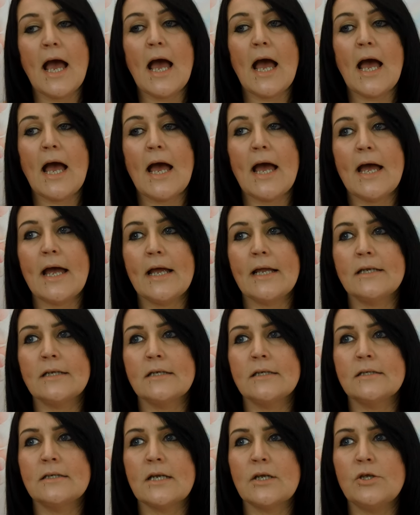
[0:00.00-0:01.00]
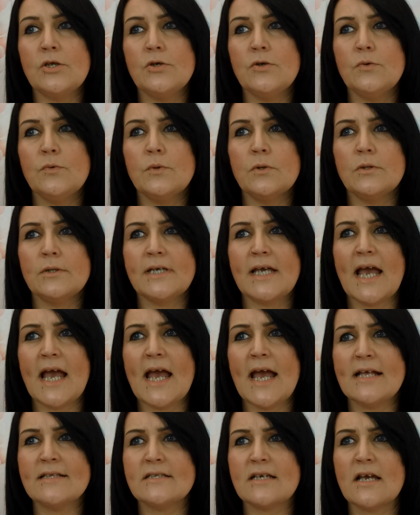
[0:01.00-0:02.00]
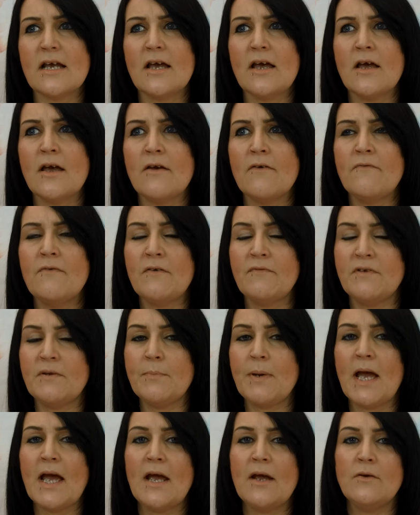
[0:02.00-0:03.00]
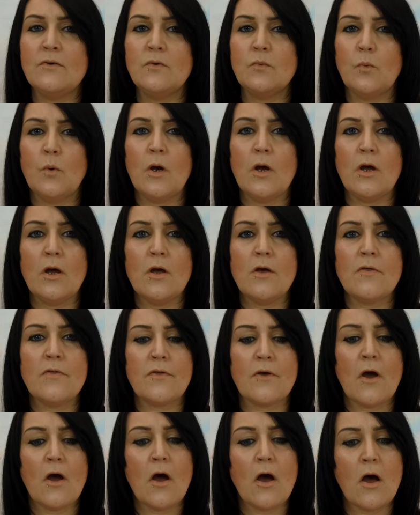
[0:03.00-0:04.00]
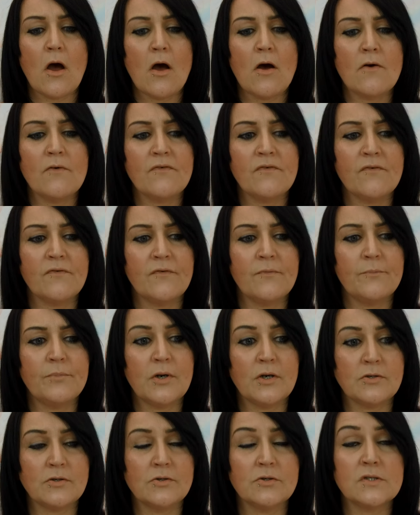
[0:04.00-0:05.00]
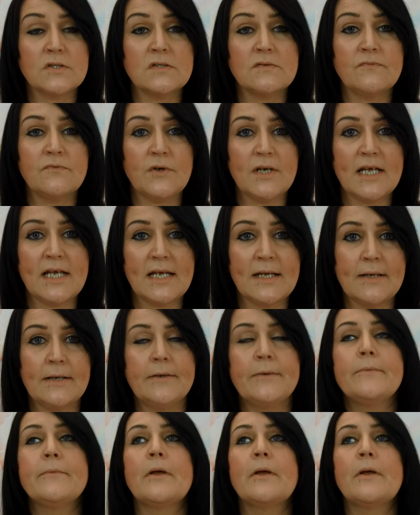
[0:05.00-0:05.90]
and you will get £50 worth of products free.